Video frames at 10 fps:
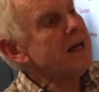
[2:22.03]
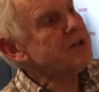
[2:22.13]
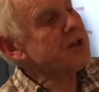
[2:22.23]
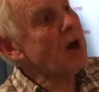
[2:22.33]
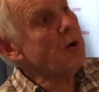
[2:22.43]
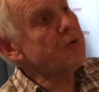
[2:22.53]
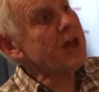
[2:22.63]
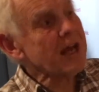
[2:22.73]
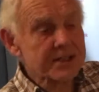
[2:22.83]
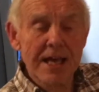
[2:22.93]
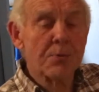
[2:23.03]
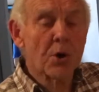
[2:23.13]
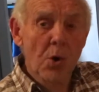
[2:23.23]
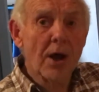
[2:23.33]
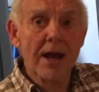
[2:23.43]
So, yes, they were
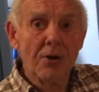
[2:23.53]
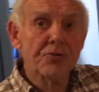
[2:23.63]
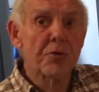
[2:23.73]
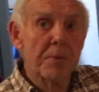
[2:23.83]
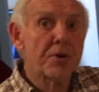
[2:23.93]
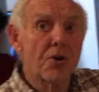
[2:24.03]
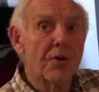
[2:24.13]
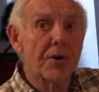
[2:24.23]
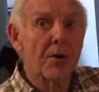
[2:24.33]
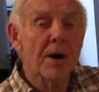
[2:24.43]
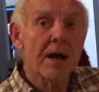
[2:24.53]
quite entrepreneurial.